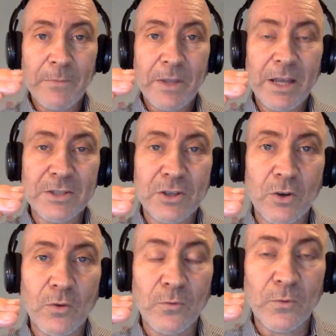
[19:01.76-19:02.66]
And
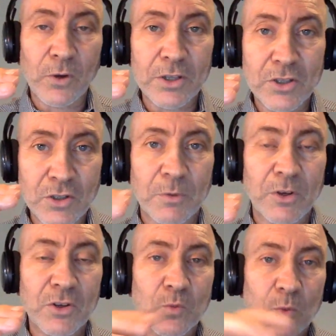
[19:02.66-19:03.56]
so for
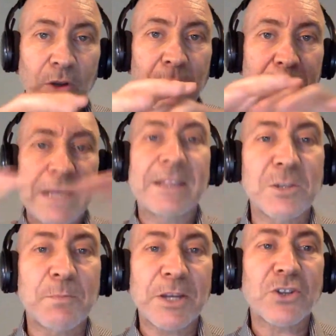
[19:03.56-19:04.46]
consumers, we're going to paint
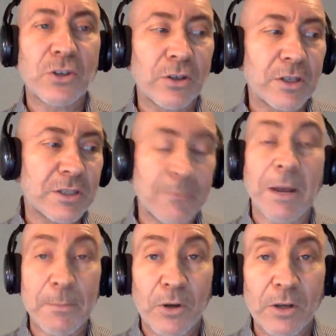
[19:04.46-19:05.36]
this picture that's in my
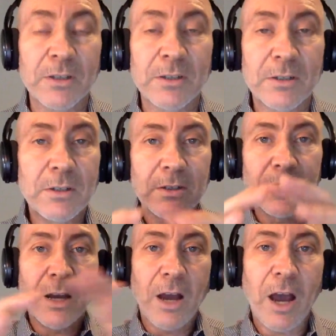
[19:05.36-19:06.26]
book
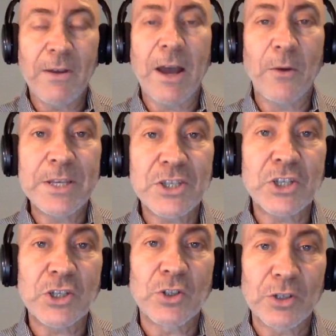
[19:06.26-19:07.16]
of how easy
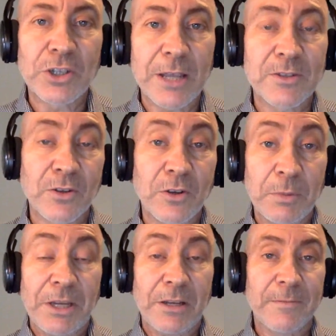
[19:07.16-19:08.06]
your day is going to
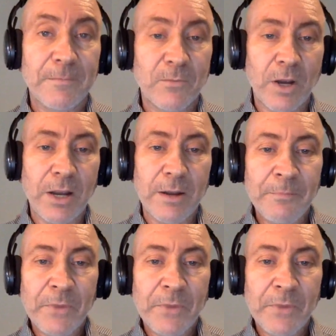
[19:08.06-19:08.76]
be. Right.